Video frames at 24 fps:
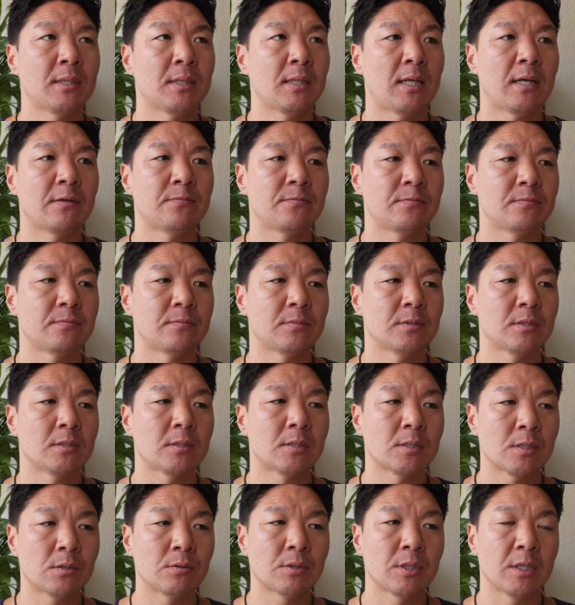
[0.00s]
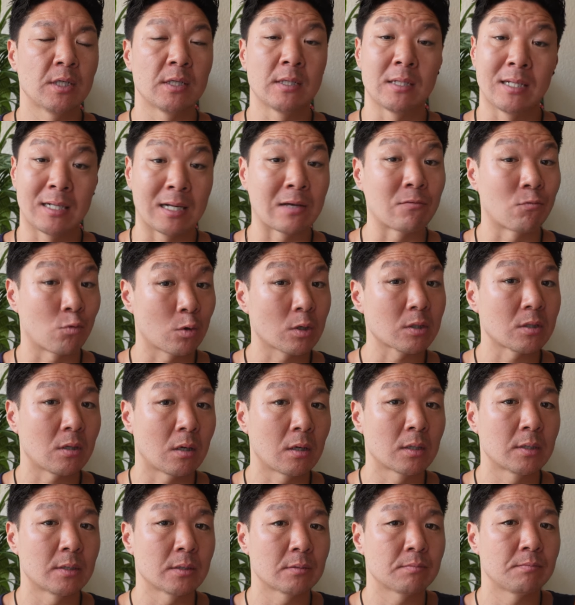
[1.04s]
My life is so good and I've worked
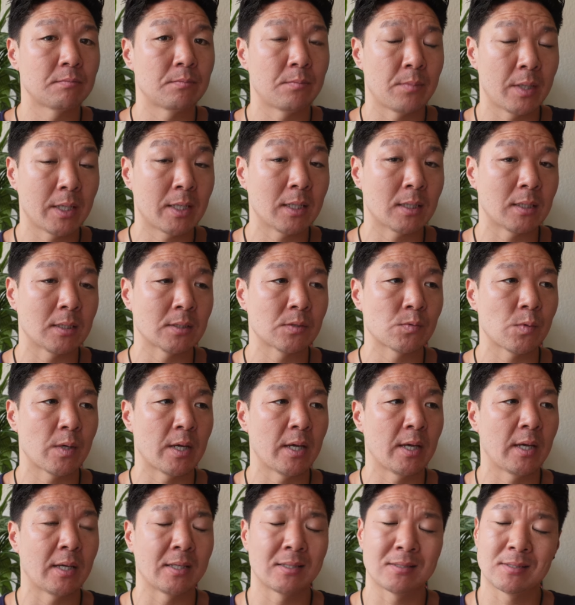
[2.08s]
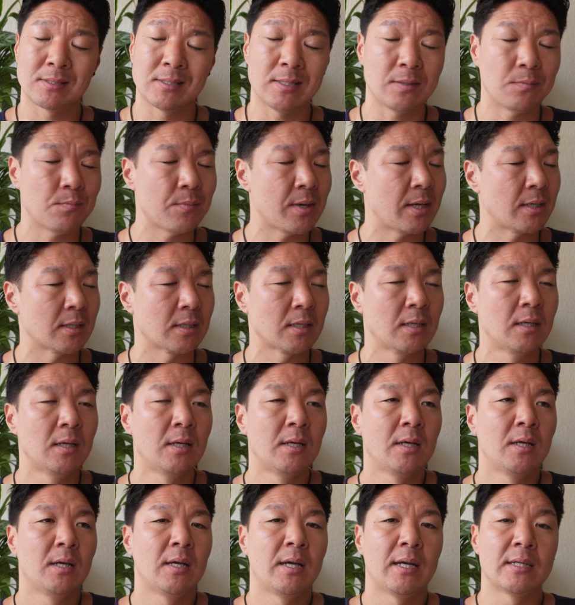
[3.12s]
hard to make it this way and it's getting better
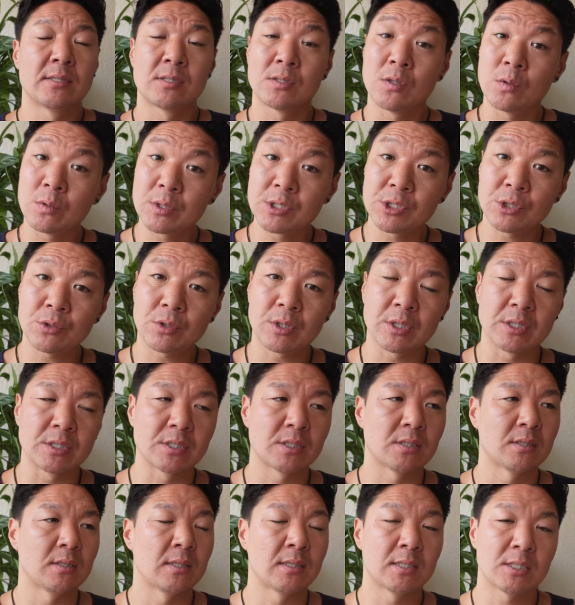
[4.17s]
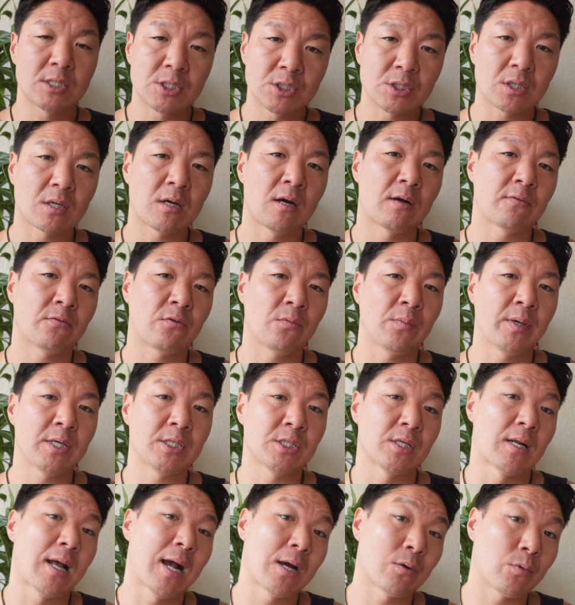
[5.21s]
and so is yours. And this is your
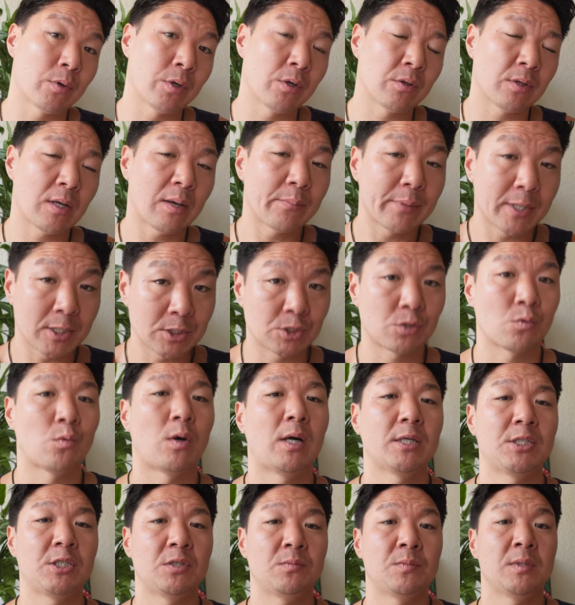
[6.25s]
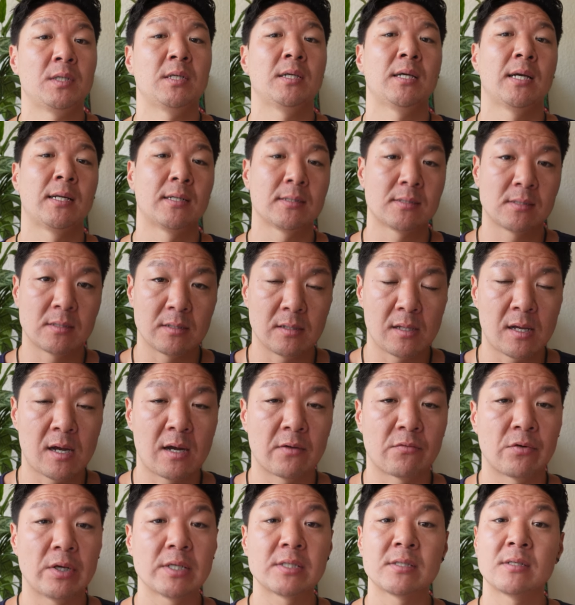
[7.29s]
confirmation. How do I know that? Because you're watching me and it's the law
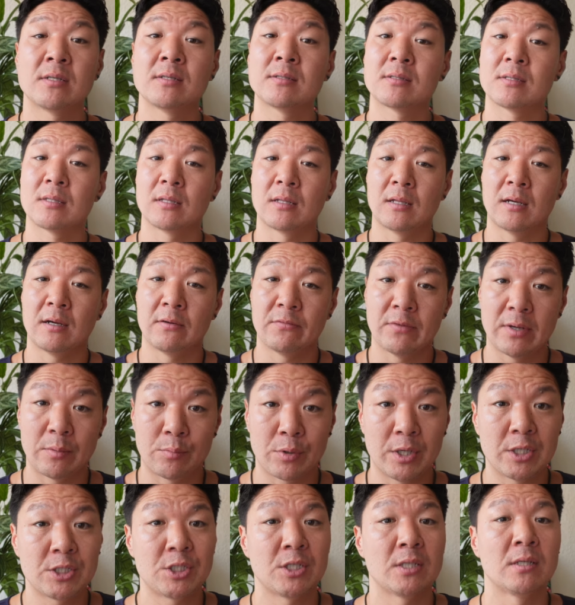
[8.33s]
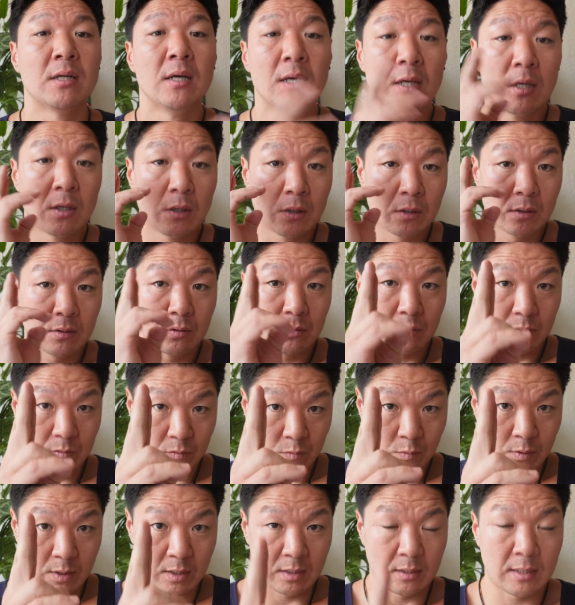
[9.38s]
of resonance, the law of vibration.
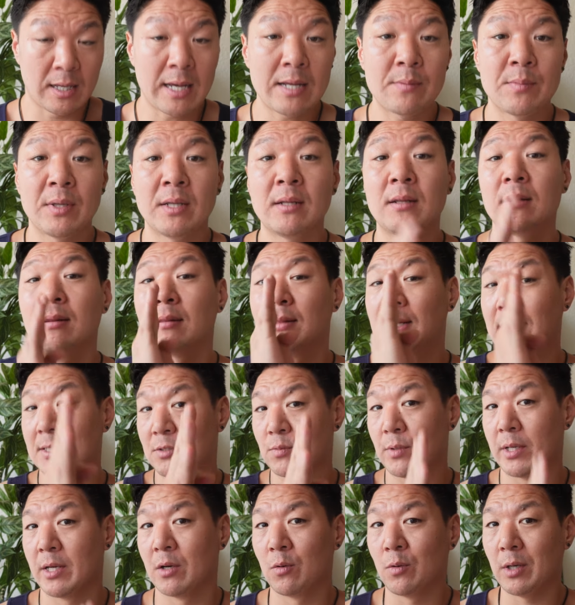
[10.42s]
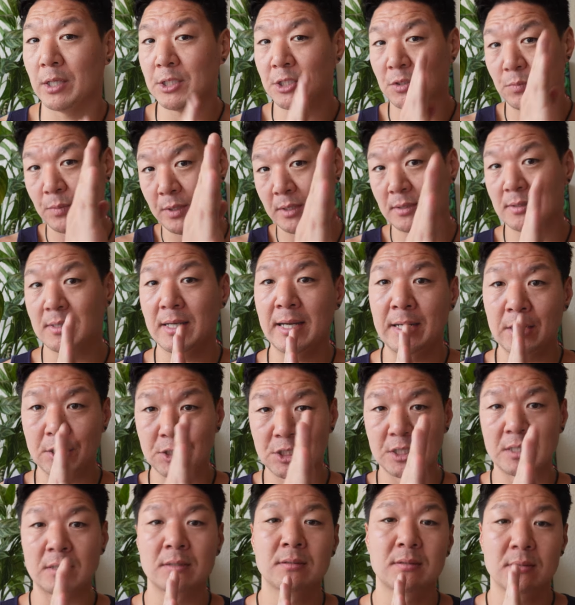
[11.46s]
We're in alignment. That's why you're watching me. It's
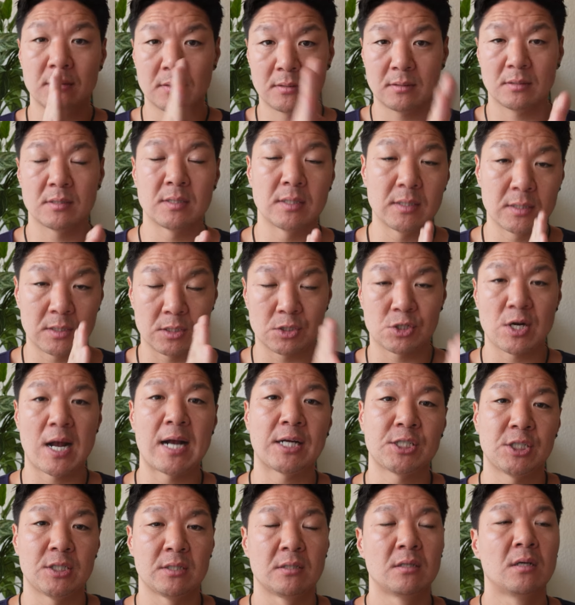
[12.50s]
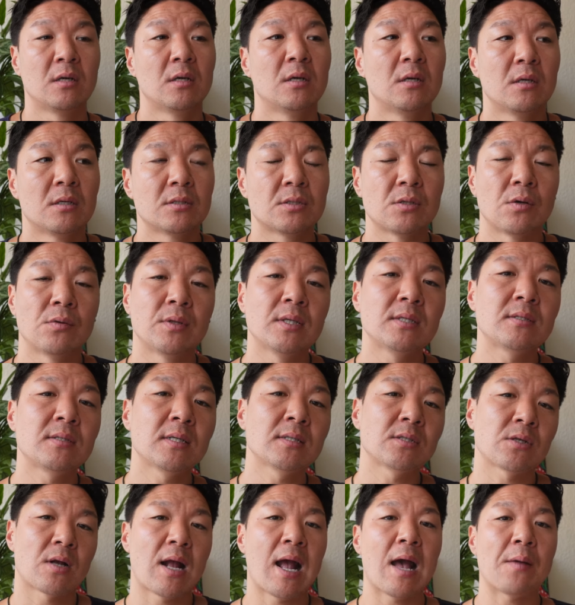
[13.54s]
energy, it's, it's attraction. So these
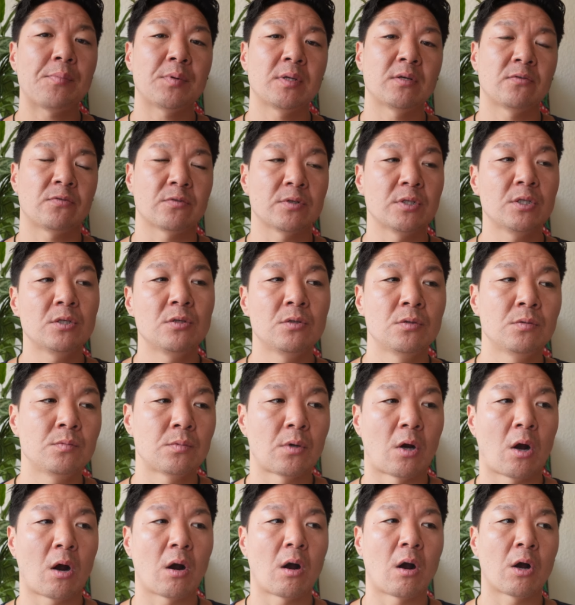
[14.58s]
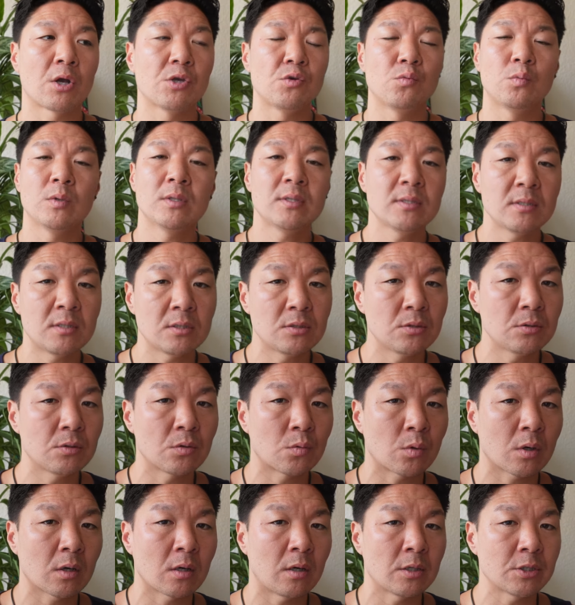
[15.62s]
things are happening for you. Are you willing to do the
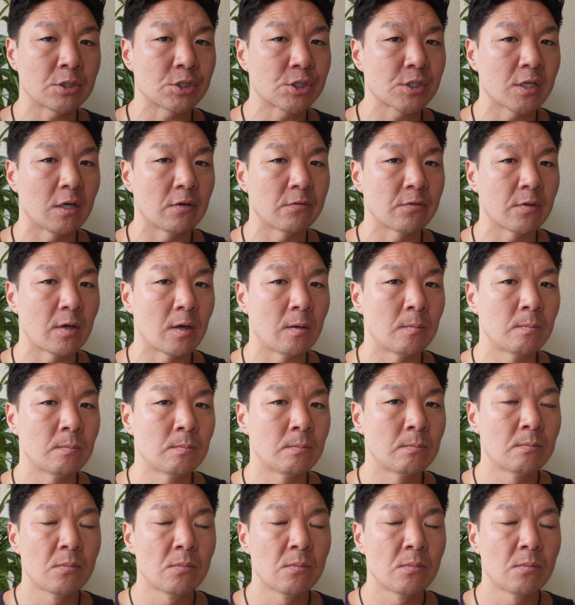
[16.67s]
work on yourself though?